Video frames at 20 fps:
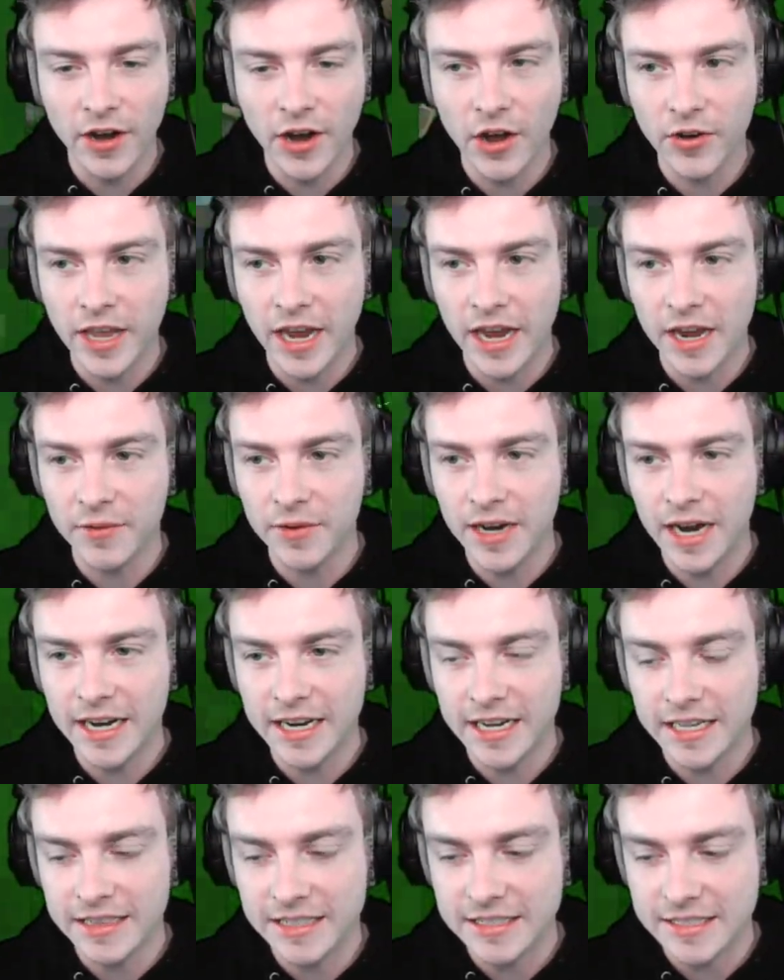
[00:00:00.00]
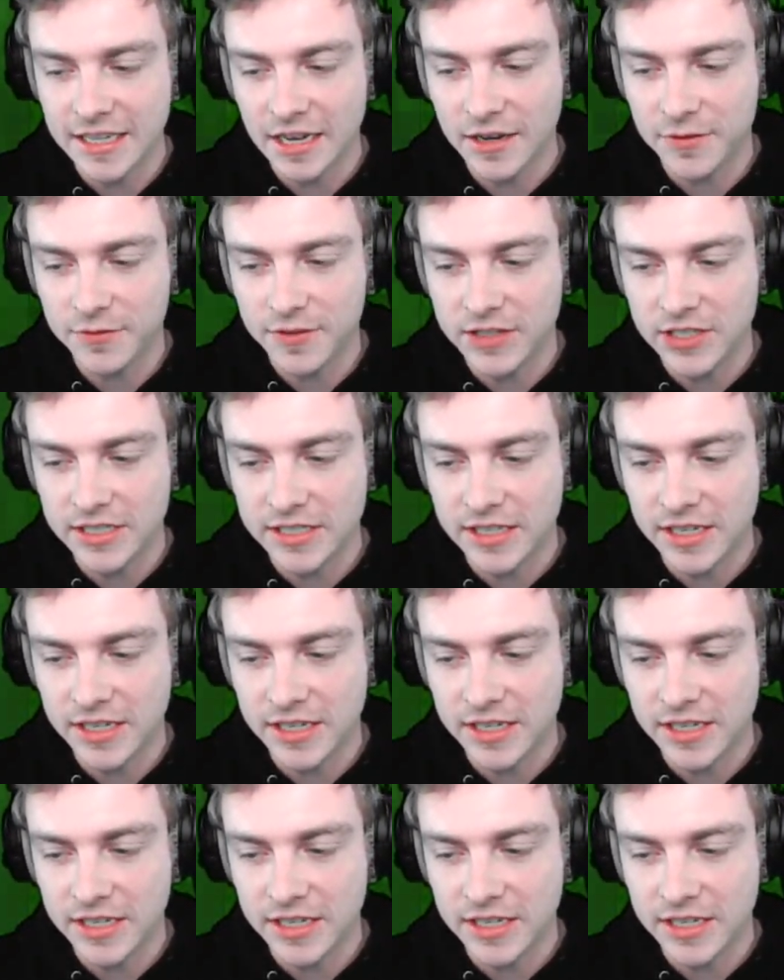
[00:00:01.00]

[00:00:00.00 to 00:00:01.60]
Okay, we gotta get this stuff and just